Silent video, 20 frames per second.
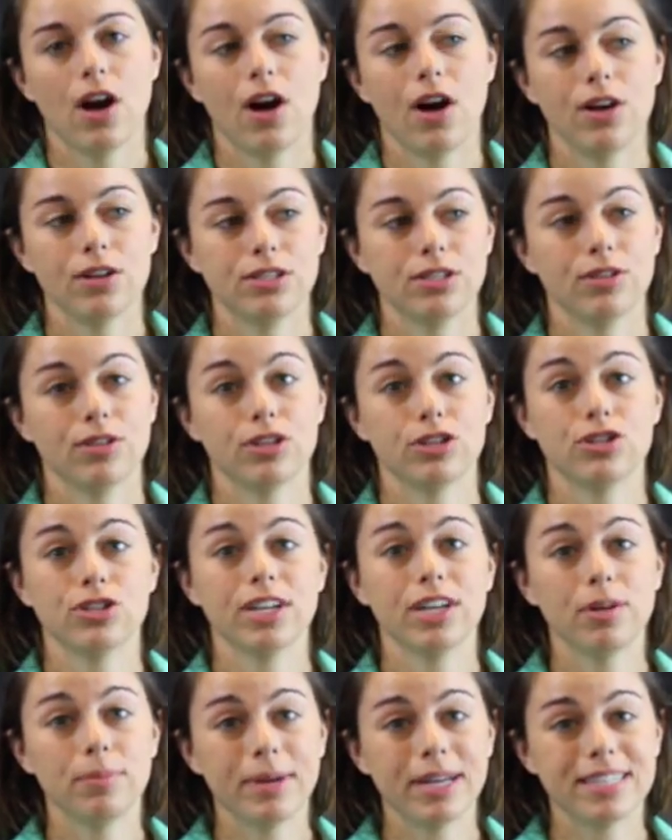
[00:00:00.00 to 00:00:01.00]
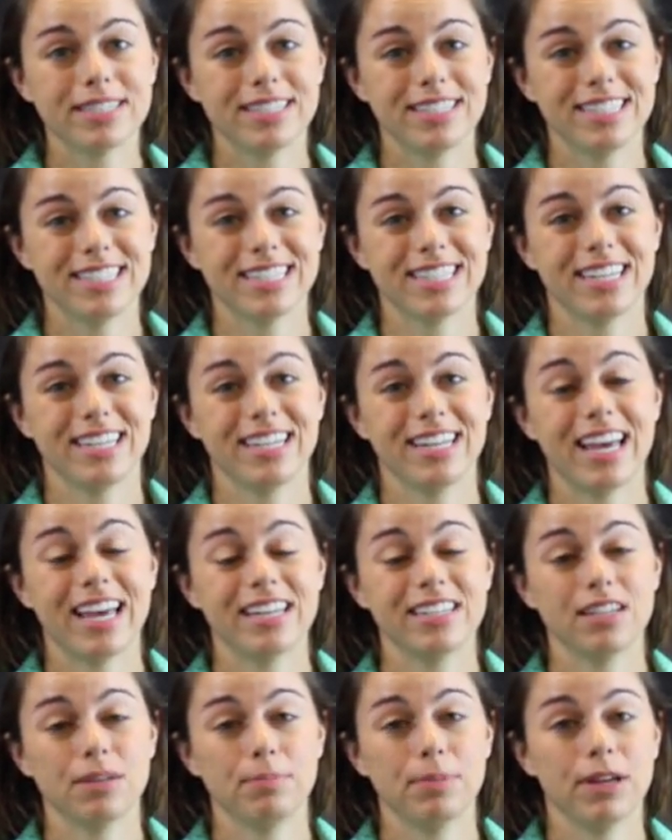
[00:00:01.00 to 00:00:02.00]
Also, the trail mixes can
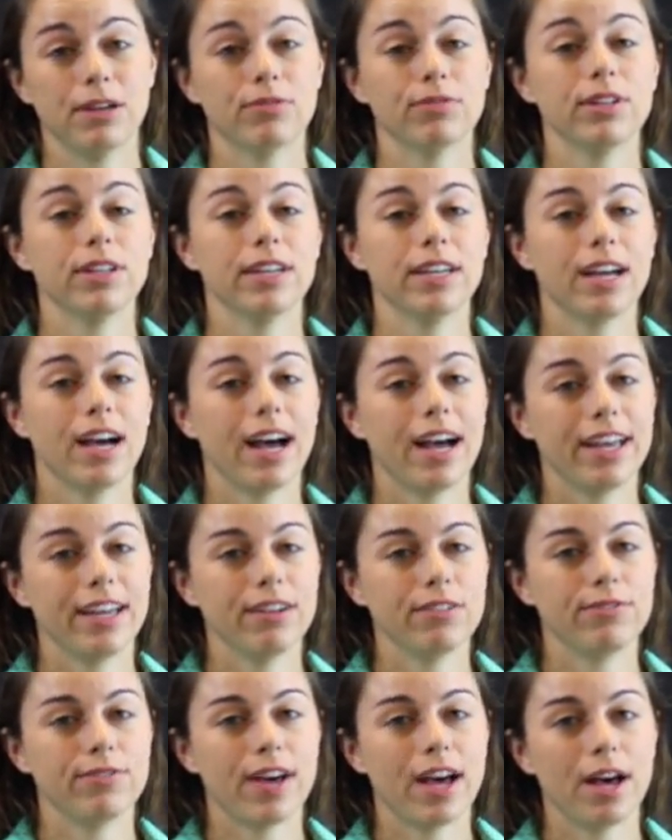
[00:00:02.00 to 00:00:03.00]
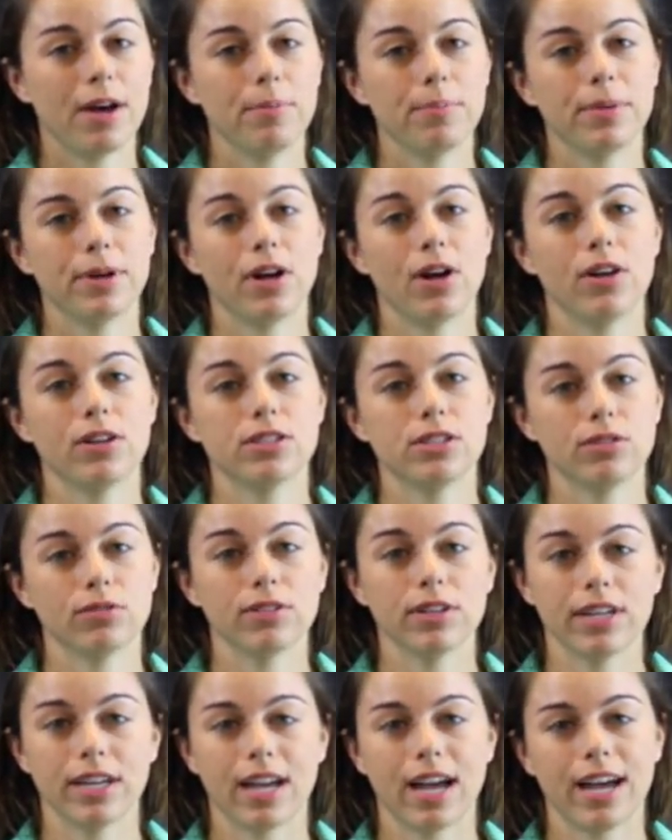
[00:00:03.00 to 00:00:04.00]
end up being really high in fat, but also
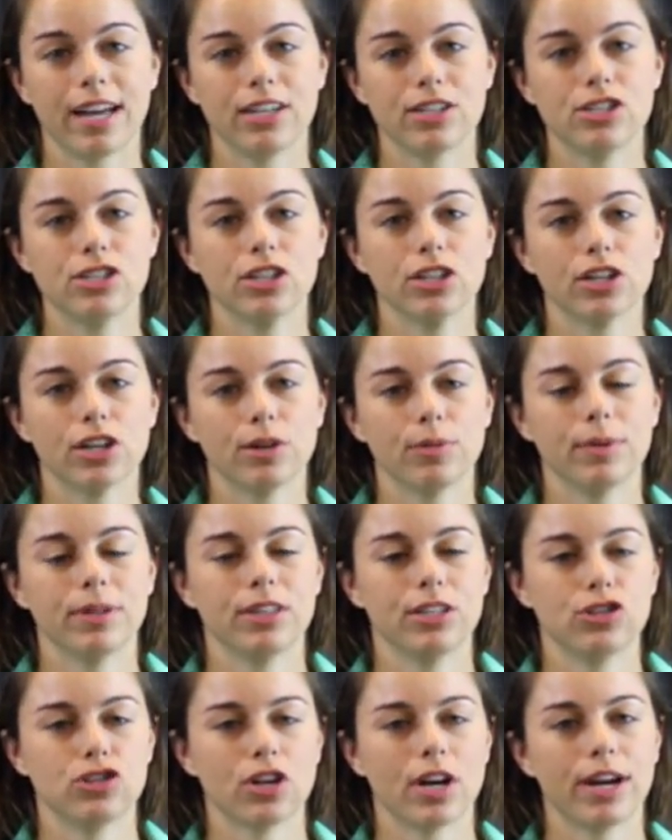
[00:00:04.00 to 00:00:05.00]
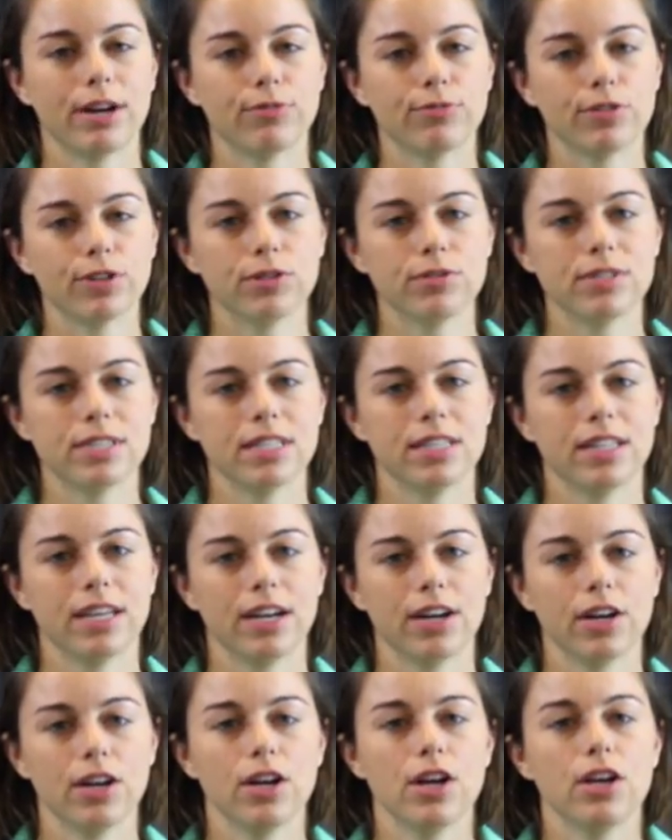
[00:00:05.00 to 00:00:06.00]
really high in sugar with the dried fruits in
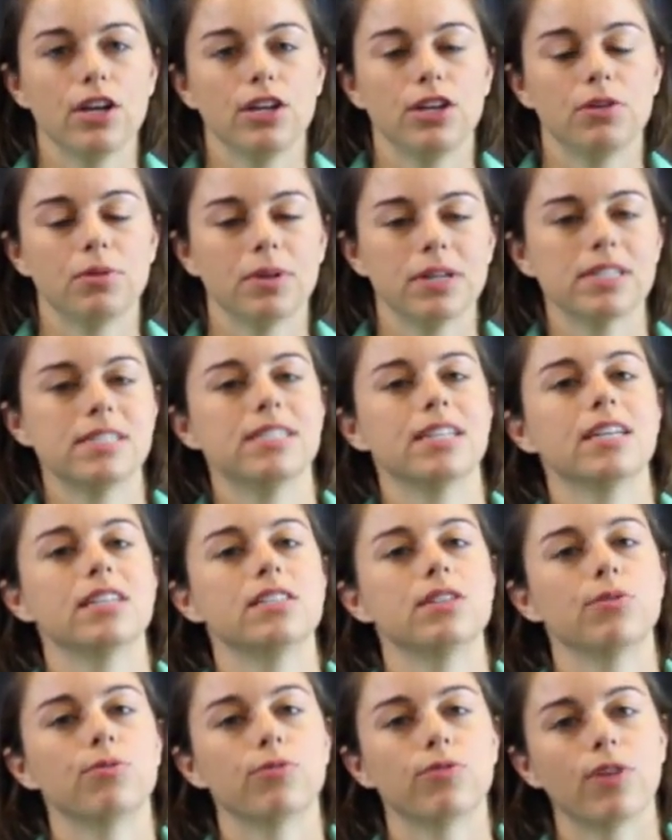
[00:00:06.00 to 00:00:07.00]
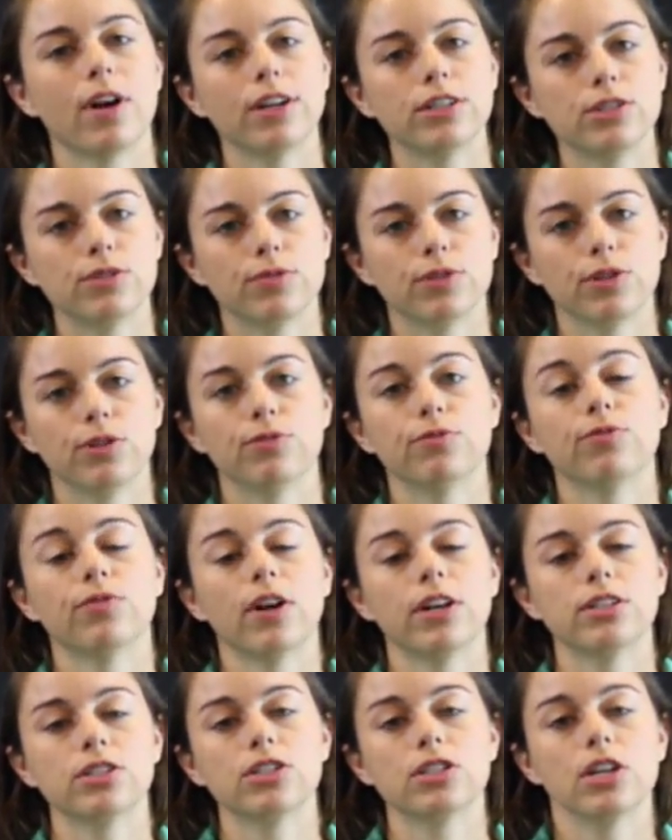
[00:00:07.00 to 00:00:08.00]
there. You want to stick to fresh fruit,
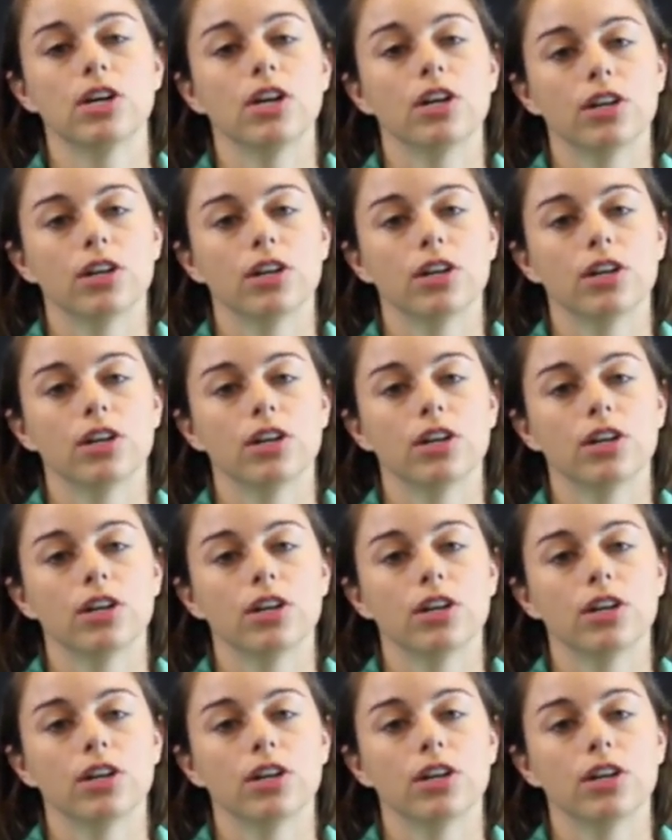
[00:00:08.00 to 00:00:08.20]
fresh